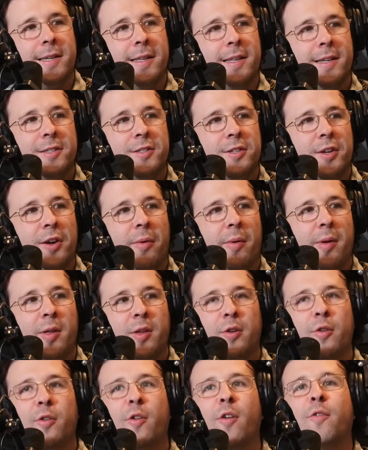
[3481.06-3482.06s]
these two
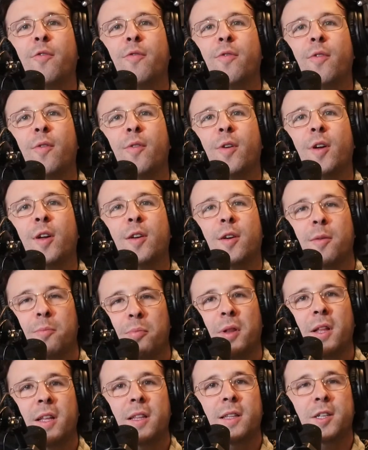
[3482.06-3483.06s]
and you have
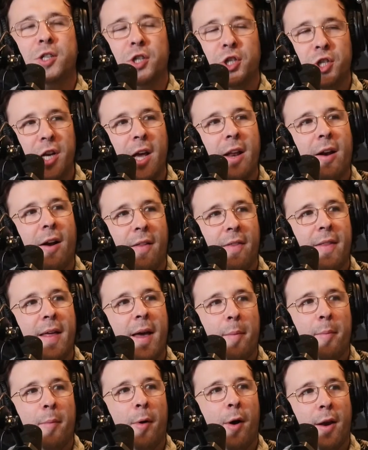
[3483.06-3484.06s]
completely shit on
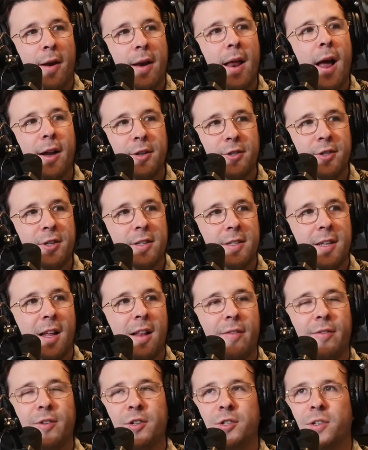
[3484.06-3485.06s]
them on national television?